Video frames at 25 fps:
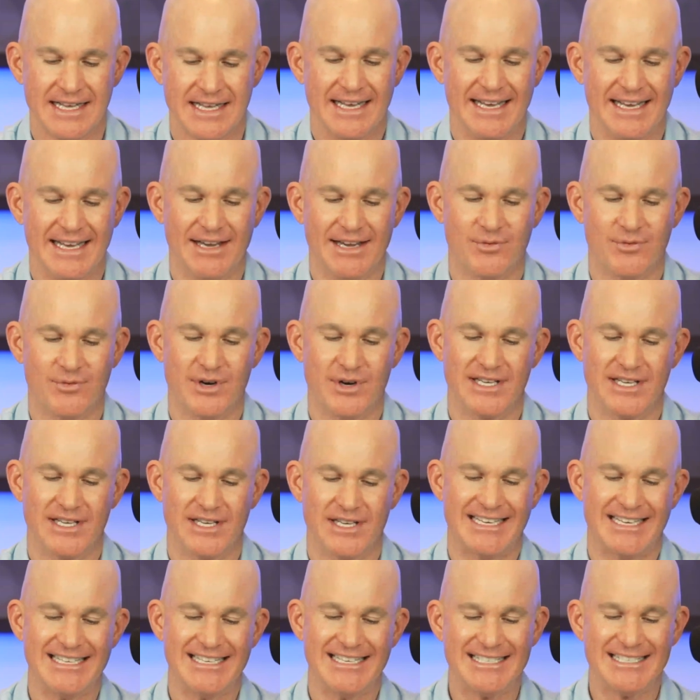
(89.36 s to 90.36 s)
It was
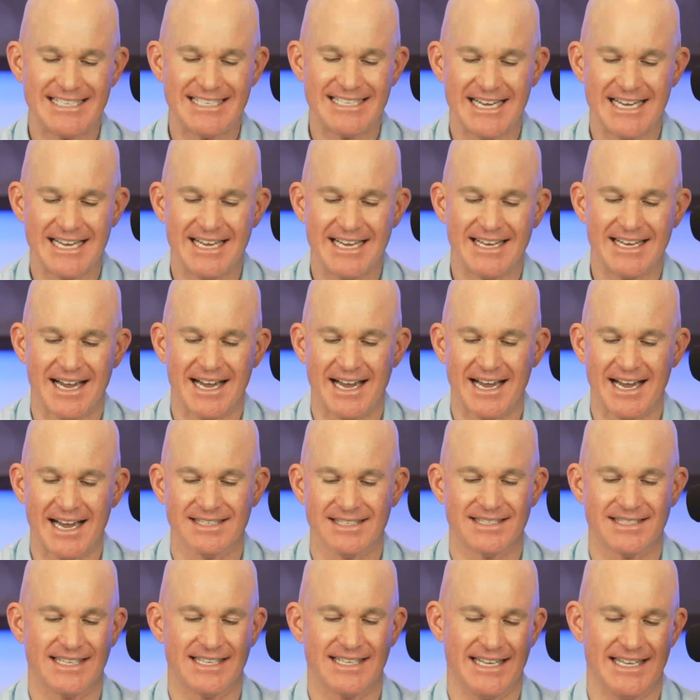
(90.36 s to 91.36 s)
his steady
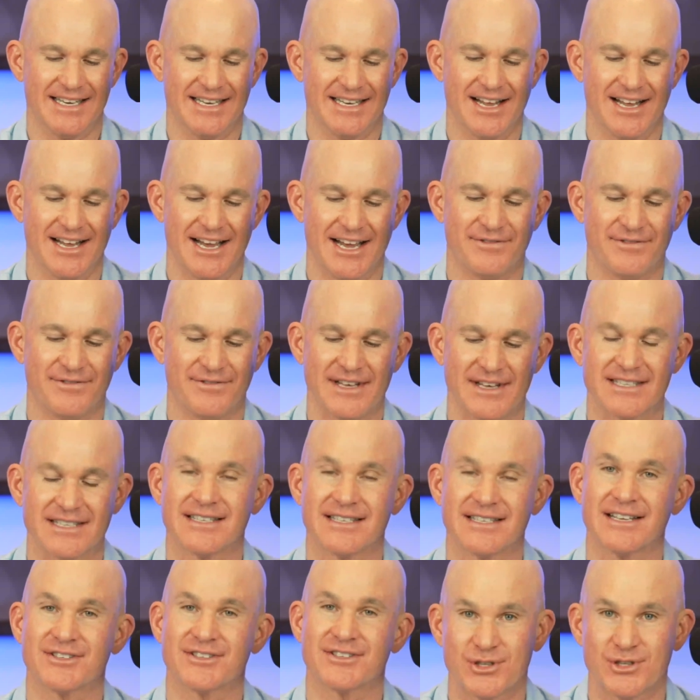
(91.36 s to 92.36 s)
guidance in life that
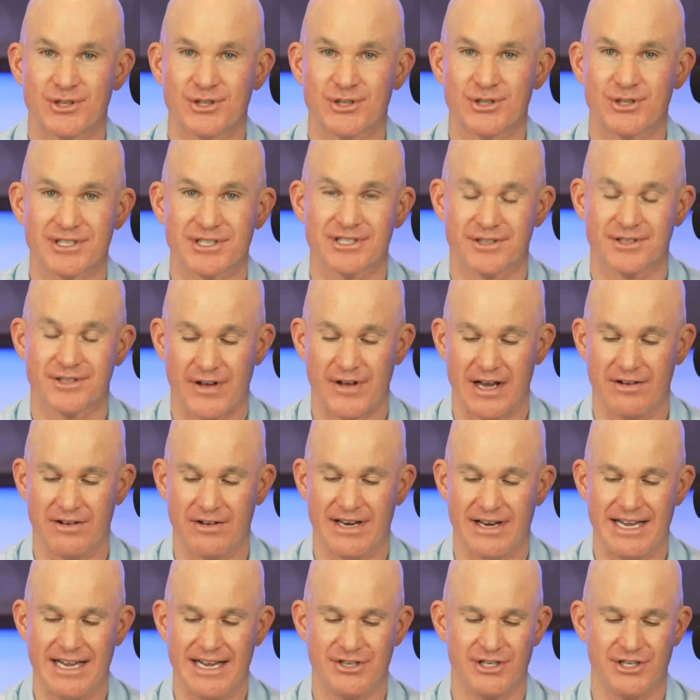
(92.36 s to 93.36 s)
set Susan's
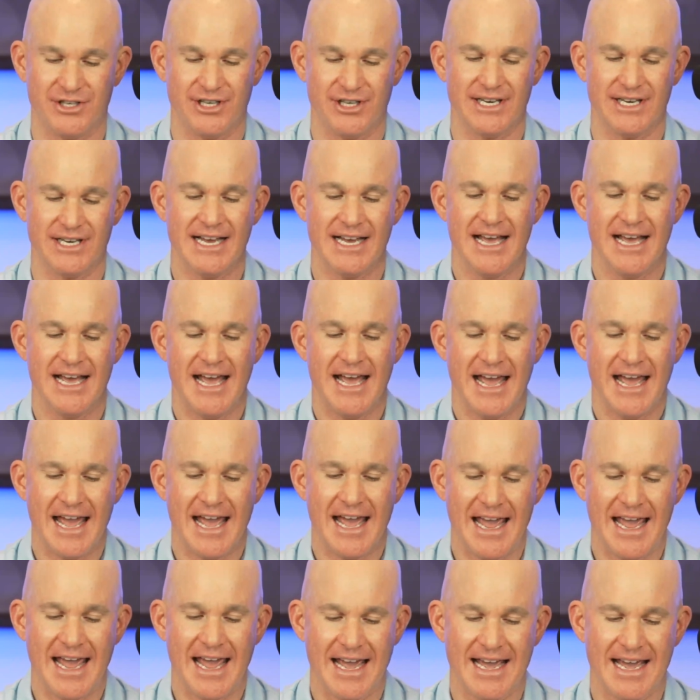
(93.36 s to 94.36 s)
foundation,
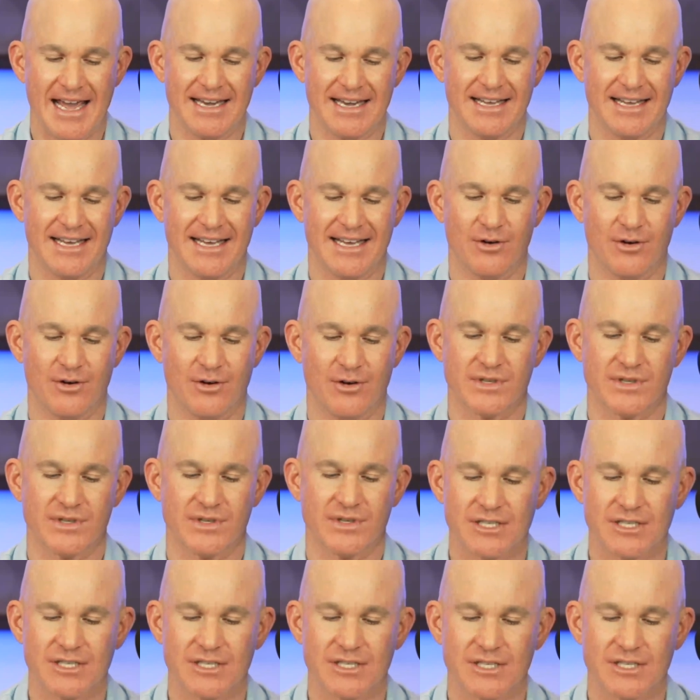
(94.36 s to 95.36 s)
and it was
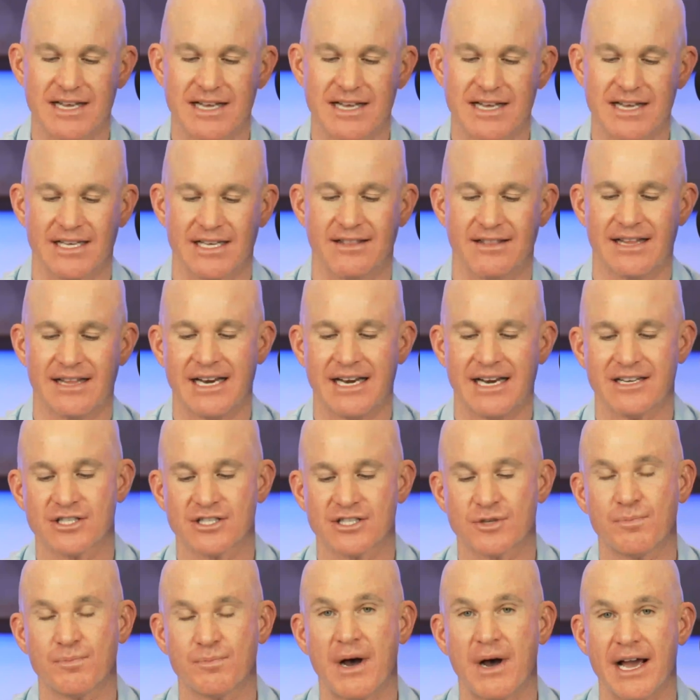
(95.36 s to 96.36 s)
his passing that
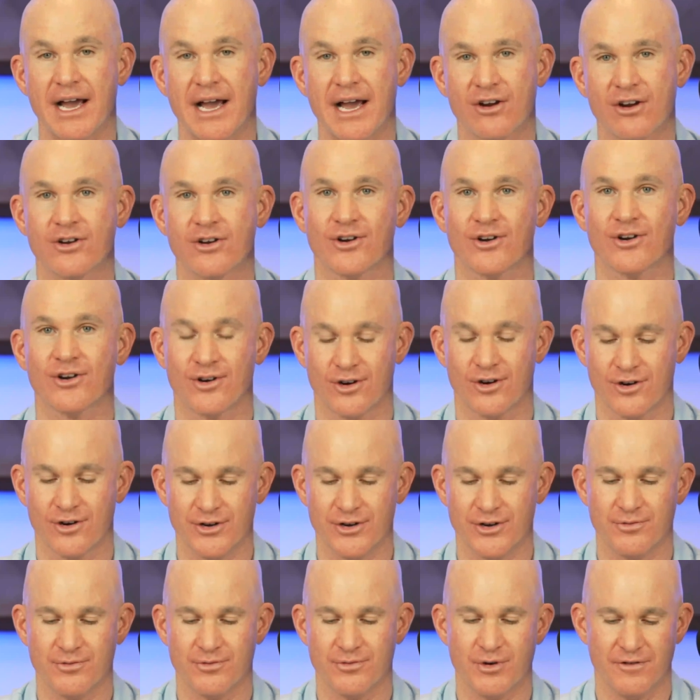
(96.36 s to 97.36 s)
inspired her
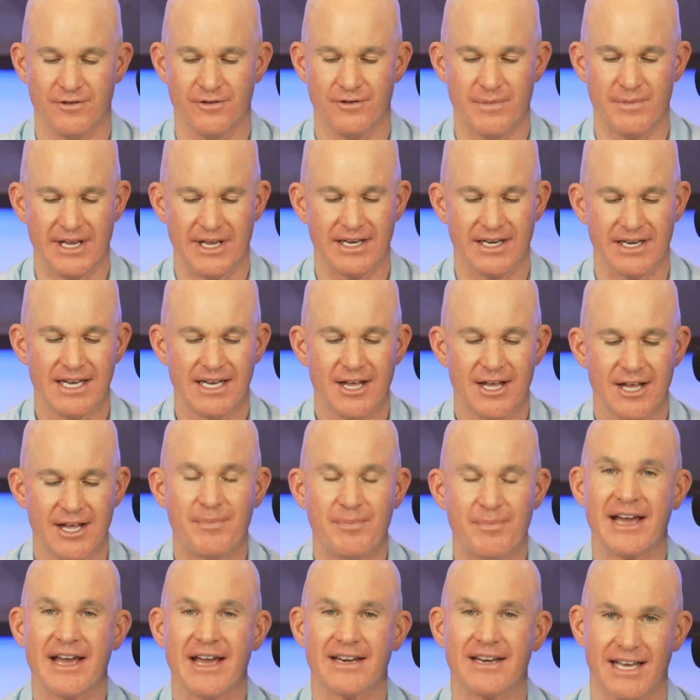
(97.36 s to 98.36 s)
new movement,
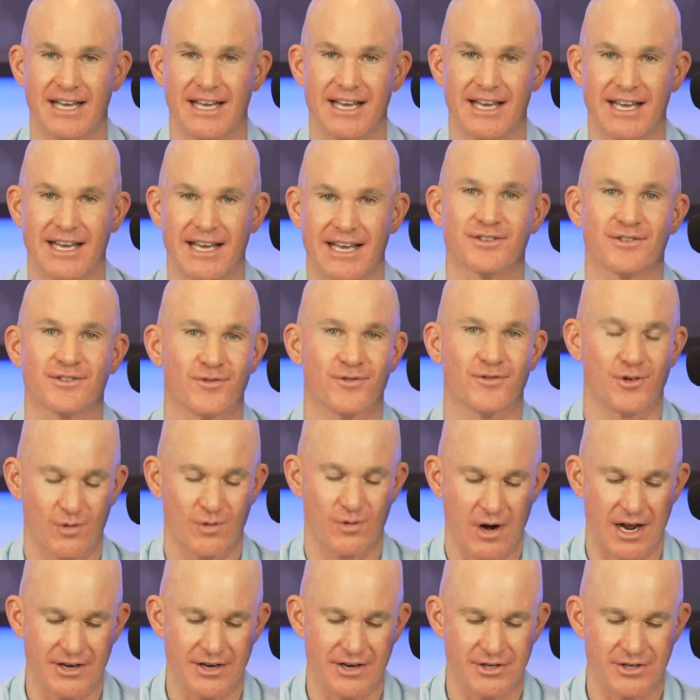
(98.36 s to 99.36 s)
Pancakes for
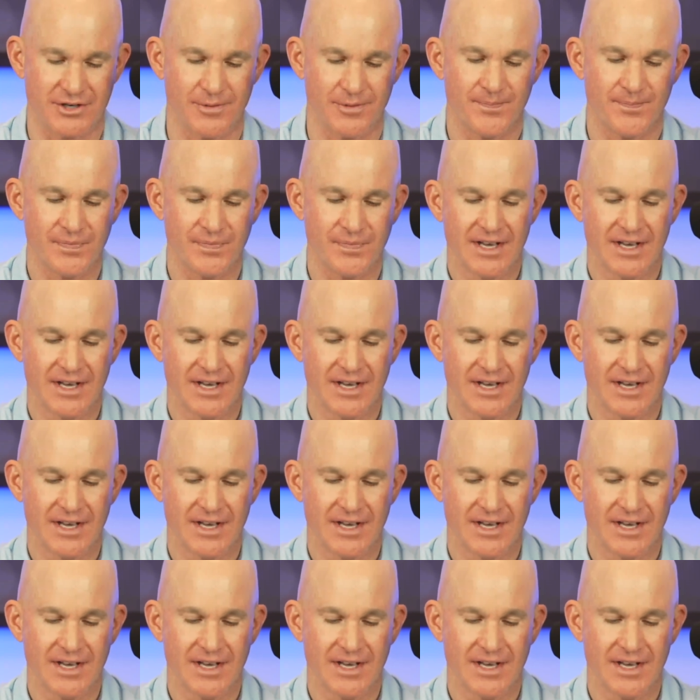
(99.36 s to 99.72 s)
Roger.